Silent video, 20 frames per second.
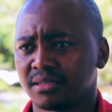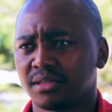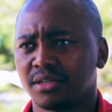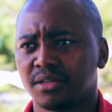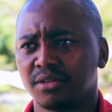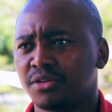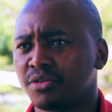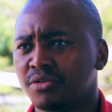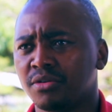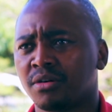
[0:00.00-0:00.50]

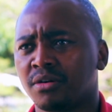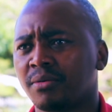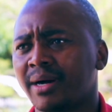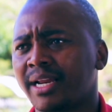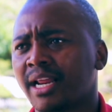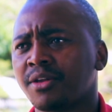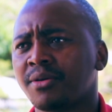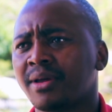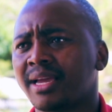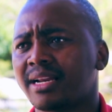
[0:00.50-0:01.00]
You know,
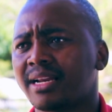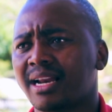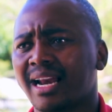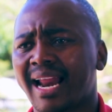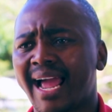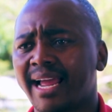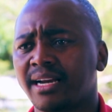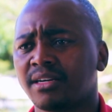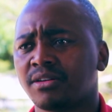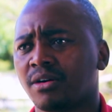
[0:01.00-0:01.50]
whether you're a
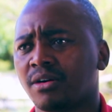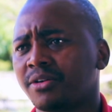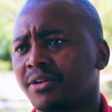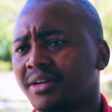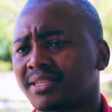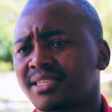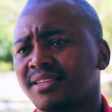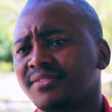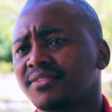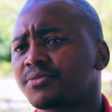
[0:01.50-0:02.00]
client or you're
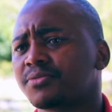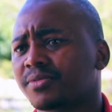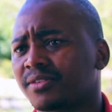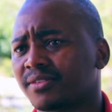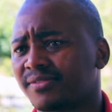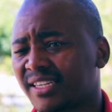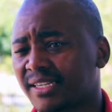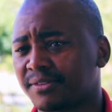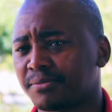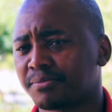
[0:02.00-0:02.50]
a service
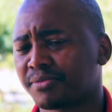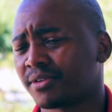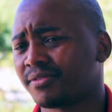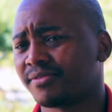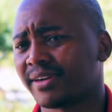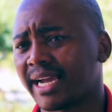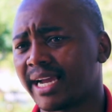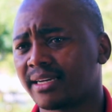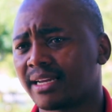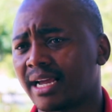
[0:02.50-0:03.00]

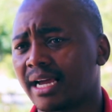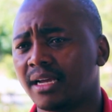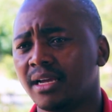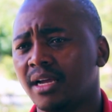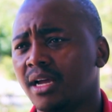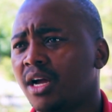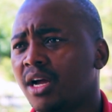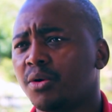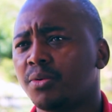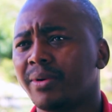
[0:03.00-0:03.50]
provider,
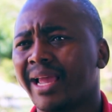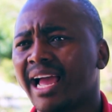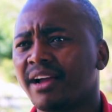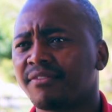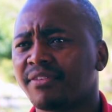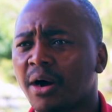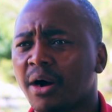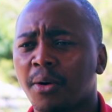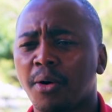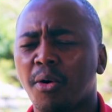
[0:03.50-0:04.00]
we
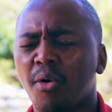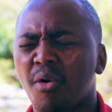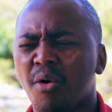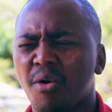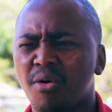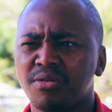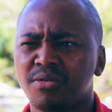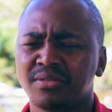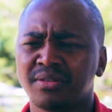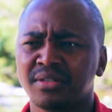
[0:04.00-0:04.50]
have our
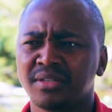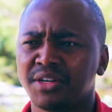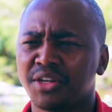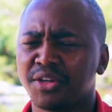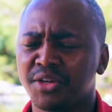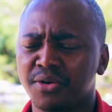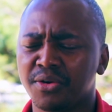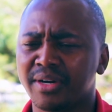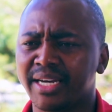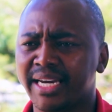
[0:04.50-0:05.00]
own
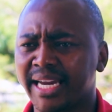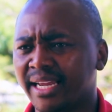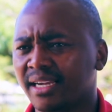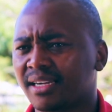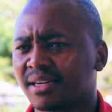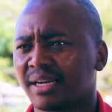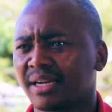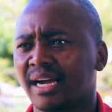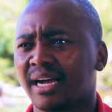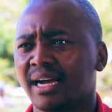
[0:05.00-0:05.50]

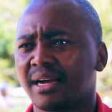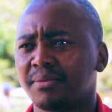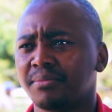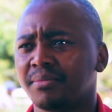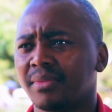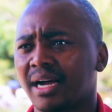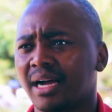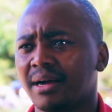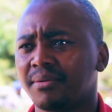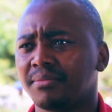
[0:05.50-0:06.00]
unique
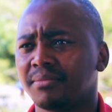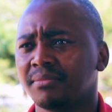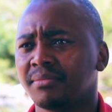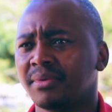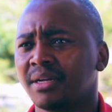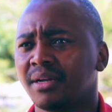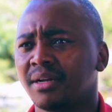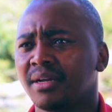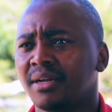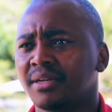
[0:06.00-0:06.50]

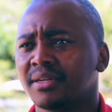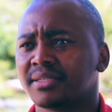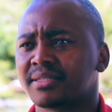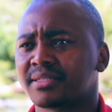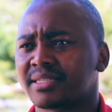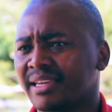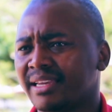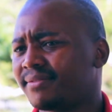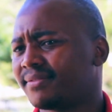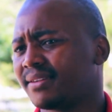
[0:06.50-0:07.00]

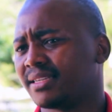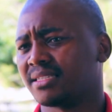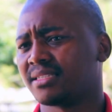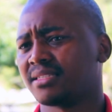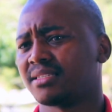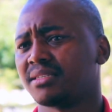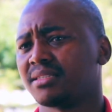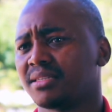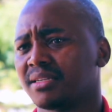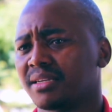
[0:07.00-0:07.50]

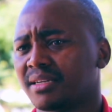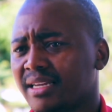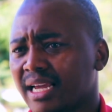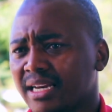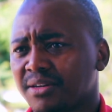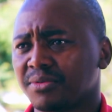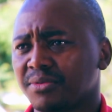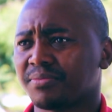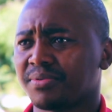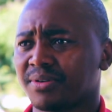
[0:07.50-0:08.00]
service
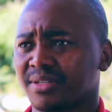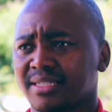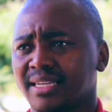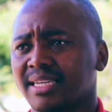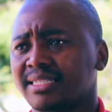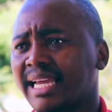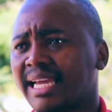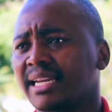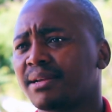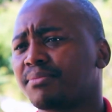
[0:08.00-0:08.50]
that we
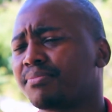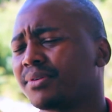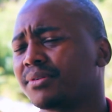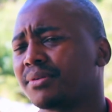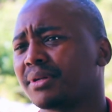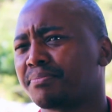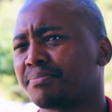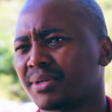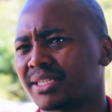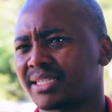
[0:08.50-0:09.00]
possess, and the
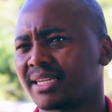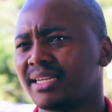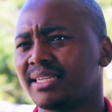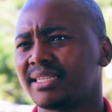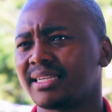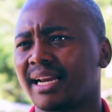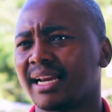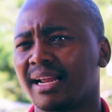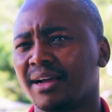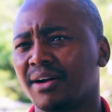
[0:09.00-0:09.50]

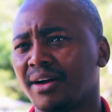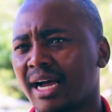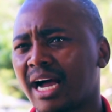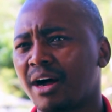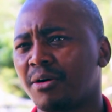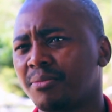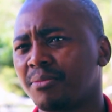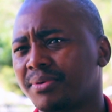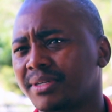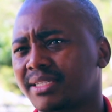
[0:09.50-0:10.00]
potential,
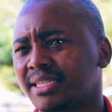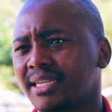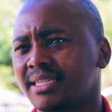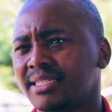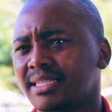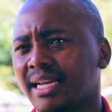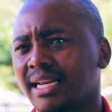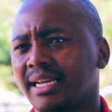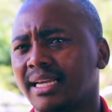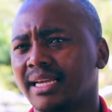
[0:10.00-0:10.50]
our
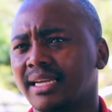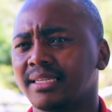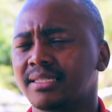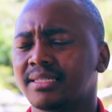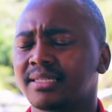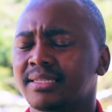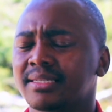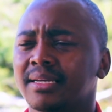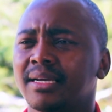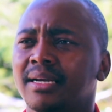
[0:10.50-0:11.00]
potential
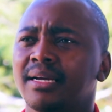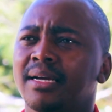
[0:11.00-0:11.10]
is